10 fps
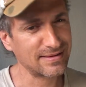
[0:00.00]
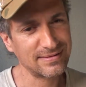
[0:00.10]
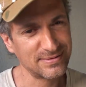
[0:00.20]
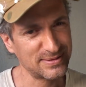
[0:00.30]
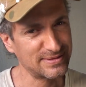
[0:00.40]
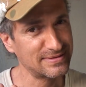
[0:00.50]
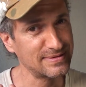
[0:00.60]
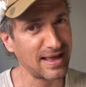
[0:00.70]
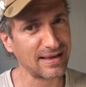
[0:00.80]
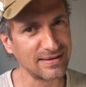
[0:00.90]
then there's the
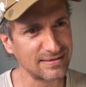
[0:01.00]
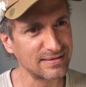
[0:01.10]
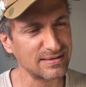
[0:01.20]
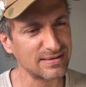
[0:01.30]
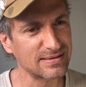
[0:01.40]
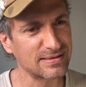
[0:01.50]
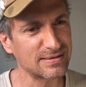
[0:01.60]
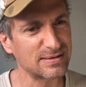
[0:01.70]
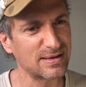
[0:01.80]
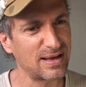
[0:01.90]
scientists,